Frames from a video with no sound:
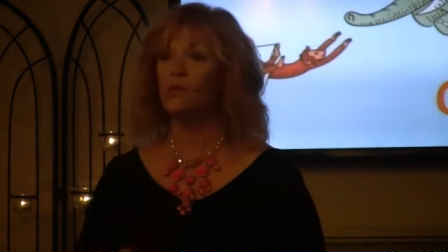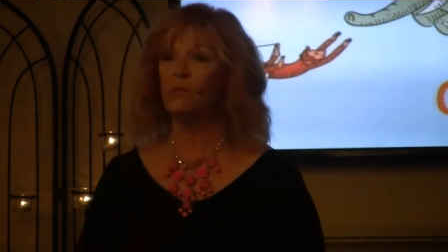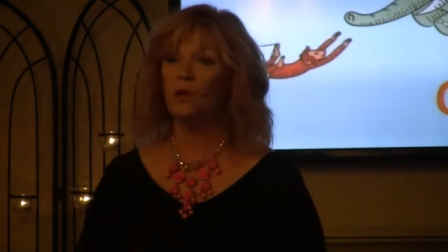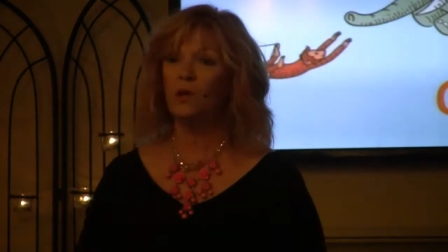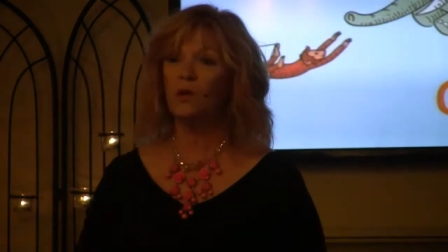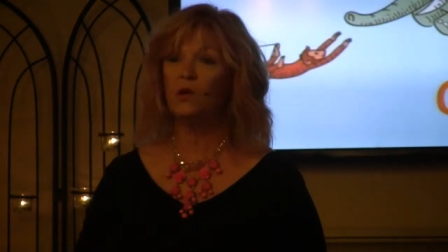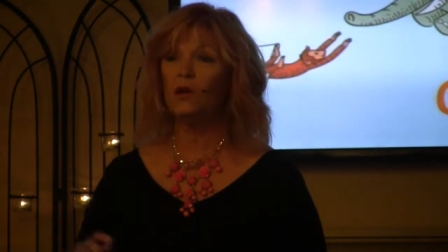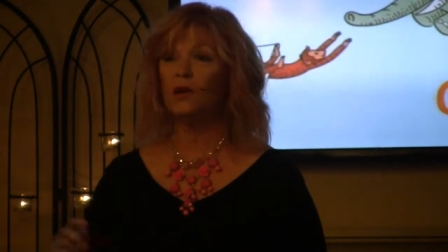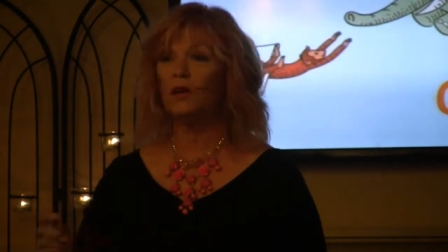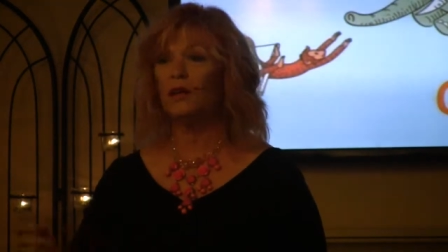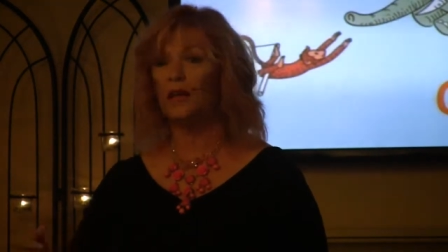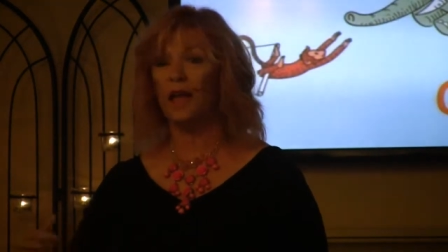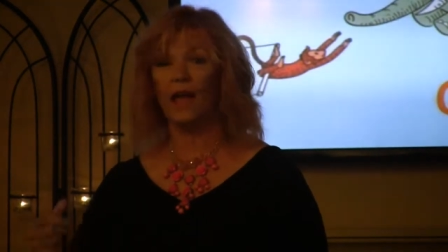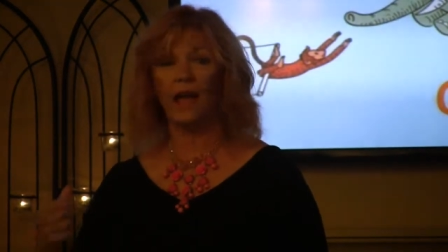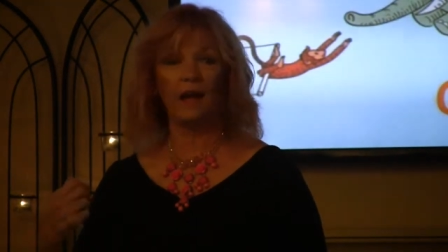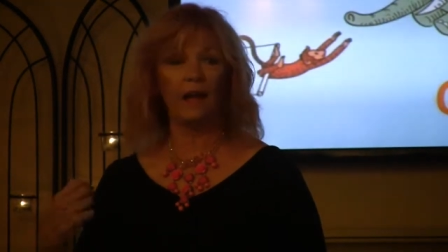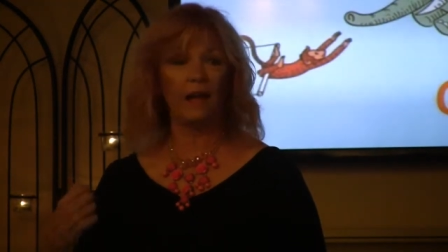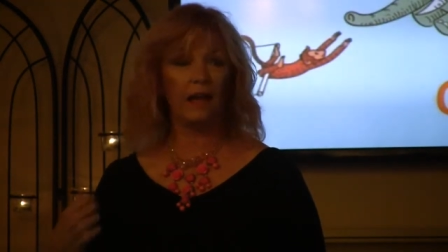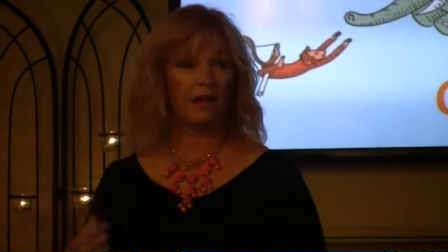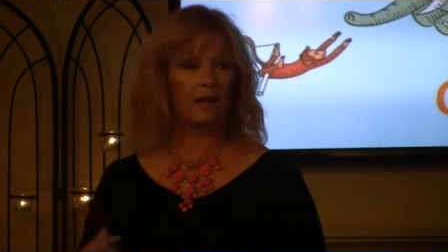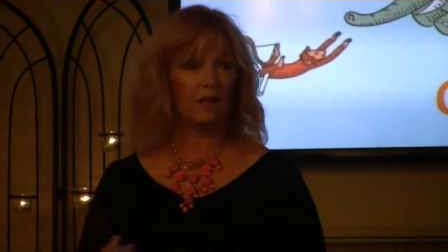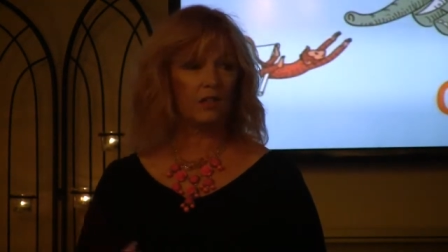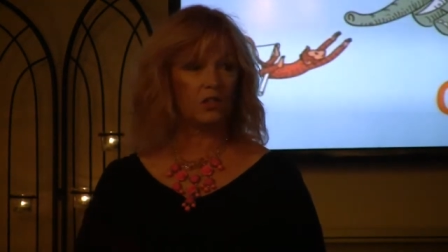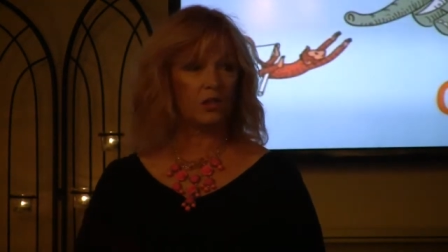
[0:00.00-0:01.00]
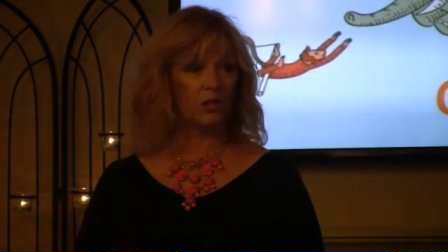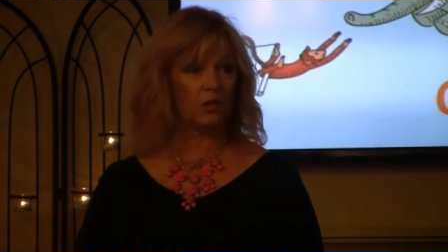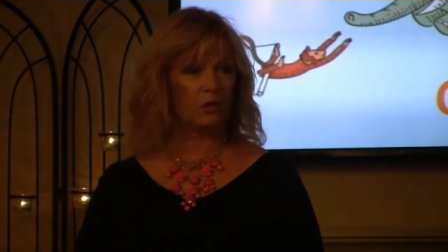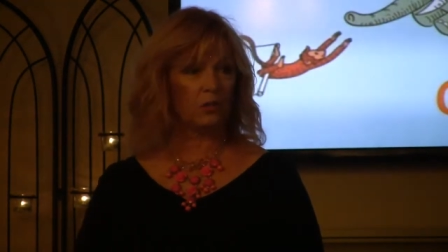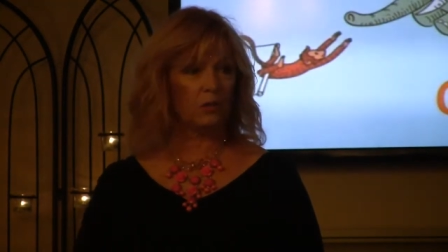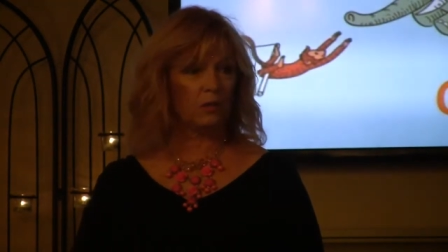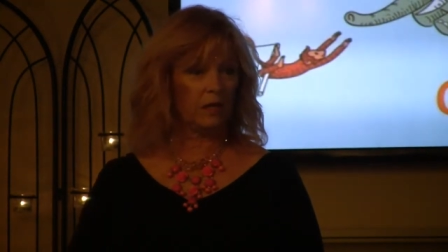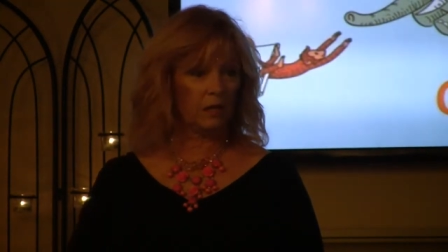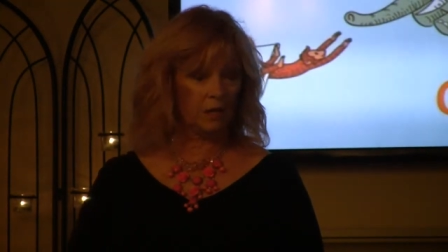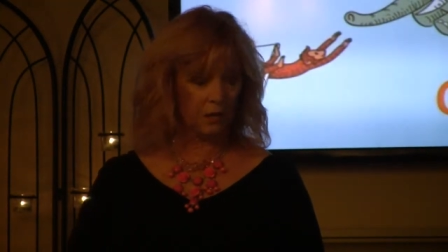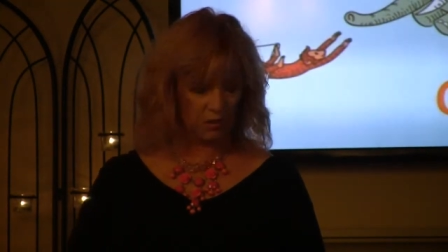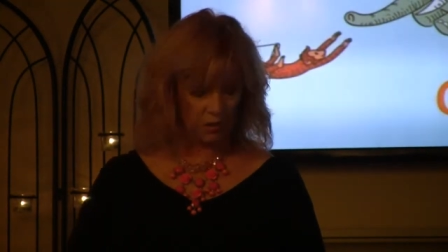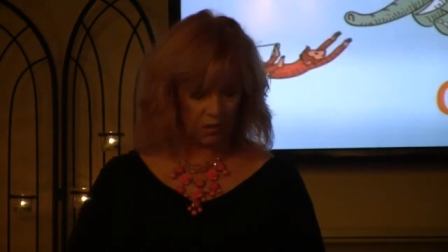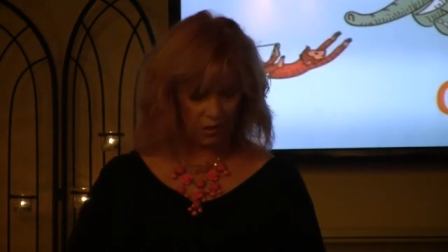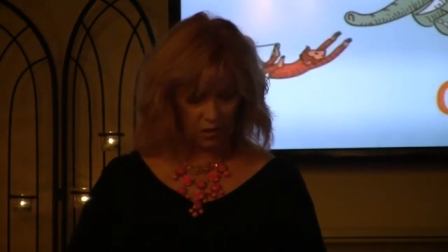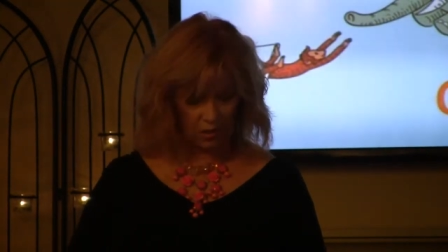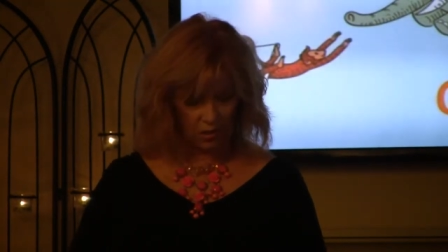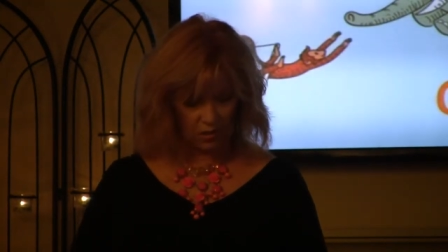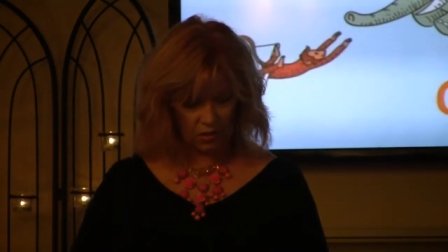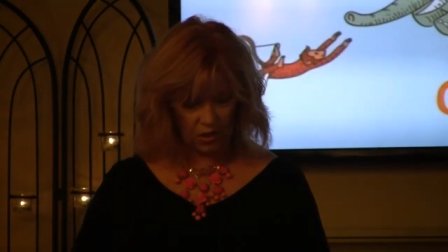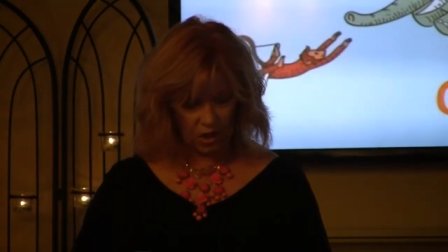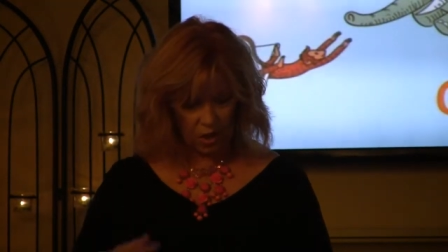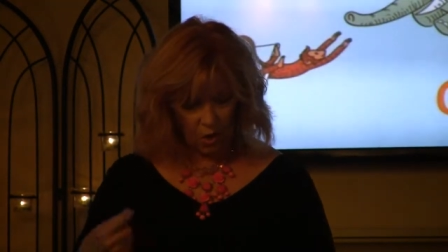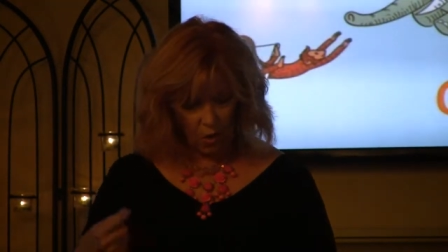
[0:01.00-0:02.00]
community and as your
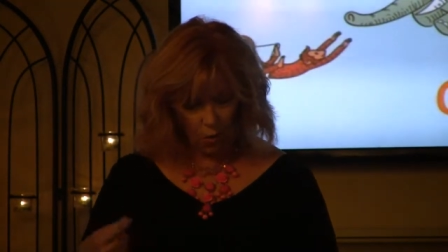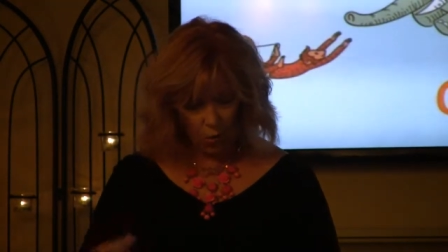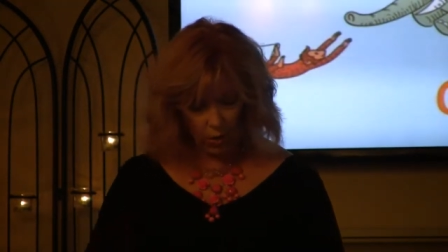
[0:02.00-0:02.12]
ministers,